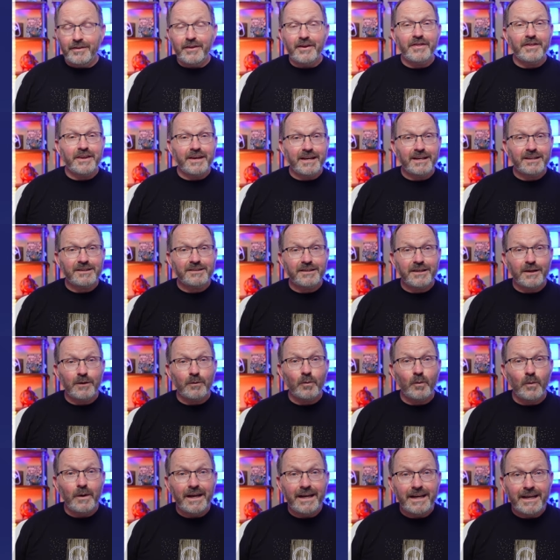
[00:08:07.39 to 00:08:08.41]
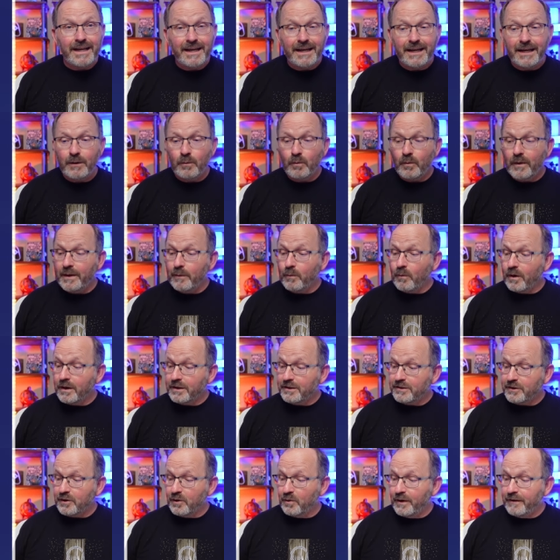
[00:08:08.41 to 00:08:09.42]
the things that we need and we
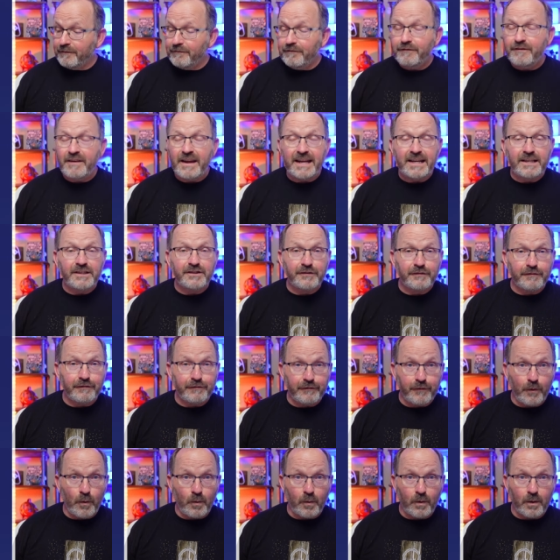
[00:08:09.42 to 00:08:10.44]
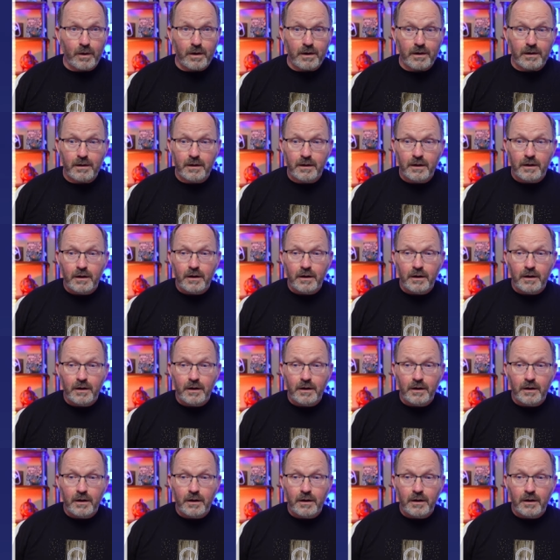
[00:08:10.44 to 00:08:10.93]
want. So at phase four,